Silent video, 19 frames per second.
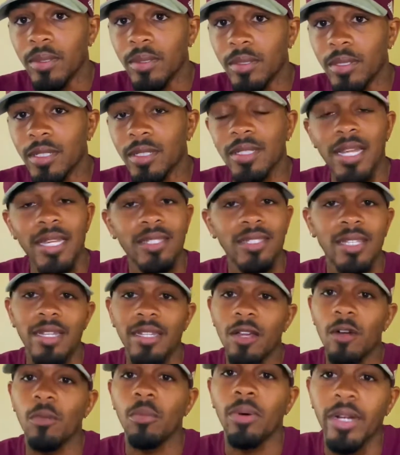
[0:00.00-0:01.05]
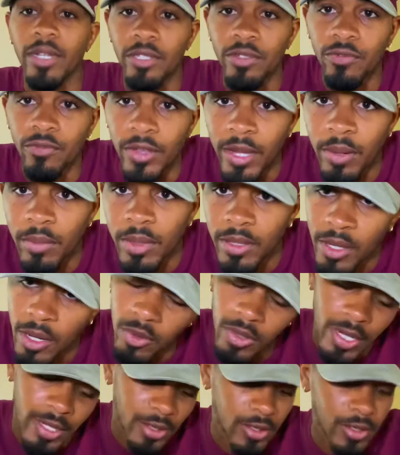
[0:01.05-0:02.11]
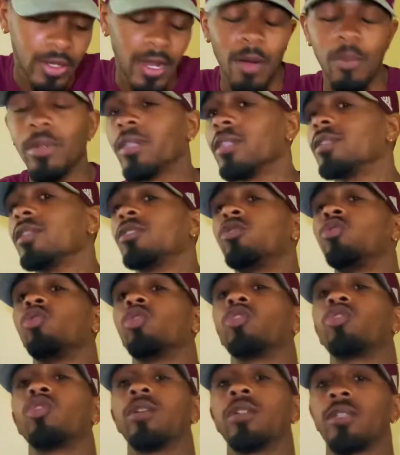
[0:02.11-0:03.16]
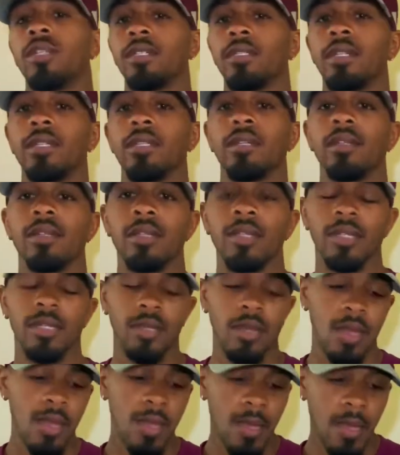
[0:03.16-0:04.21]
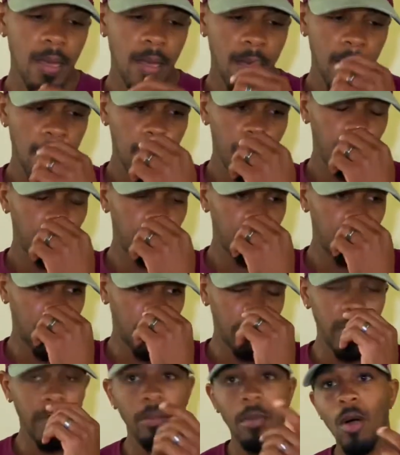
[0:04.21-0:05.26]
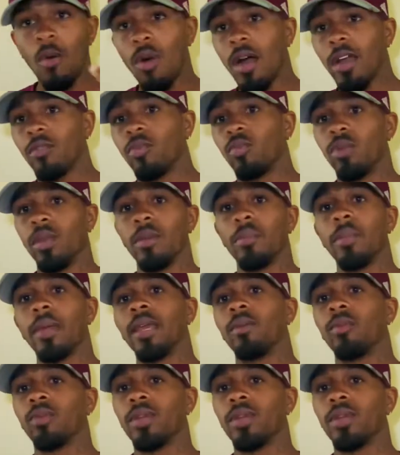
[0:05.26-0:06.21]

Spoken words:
Does that say don't bring your family? No, that does not, because that's your choice at the end of the day. But me and my wife went, man.